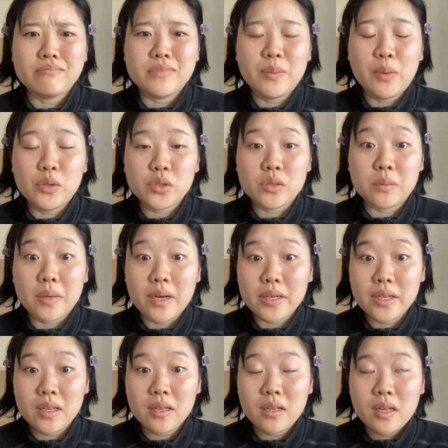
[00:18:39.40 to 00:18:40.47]
emotional
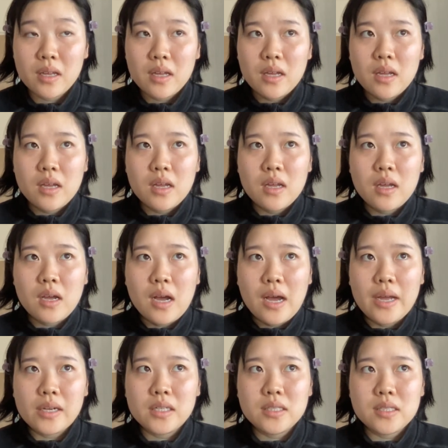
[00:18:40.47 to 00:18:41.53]
body,
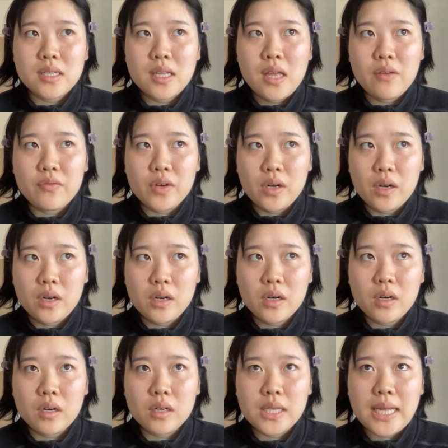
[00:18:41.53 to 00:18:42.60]
I could see that for her,